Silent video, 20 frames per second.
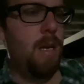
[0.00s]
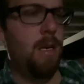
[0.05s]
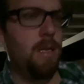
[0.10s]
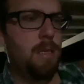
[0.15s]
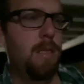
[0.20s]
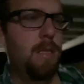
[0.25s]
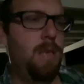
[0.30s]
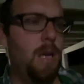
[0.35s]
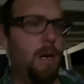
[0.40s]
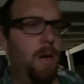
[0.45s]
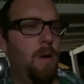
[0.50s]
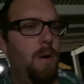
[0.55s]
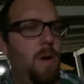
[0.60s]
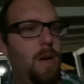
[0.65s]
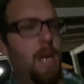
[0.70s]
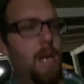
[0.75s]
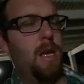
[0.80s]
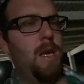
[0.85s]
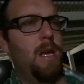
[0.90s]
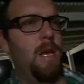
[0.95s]
So,
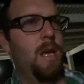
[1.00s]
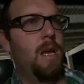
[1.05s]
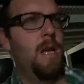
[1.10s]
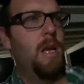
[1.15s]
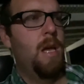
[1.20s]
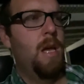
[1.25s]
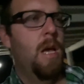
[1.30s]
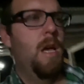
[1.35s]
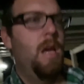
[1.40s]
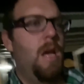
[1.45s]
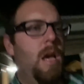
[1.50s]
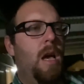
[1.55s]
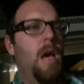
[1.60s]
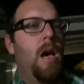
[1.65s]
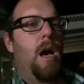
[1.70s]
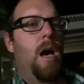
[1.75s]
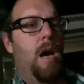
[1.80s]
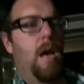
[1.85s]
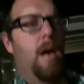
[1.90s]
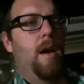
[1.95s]

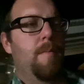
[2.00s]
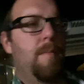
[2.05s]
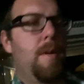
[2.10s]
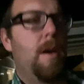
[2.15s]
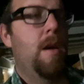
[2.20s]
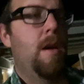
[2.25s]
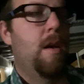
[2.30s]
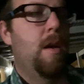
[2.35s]
um,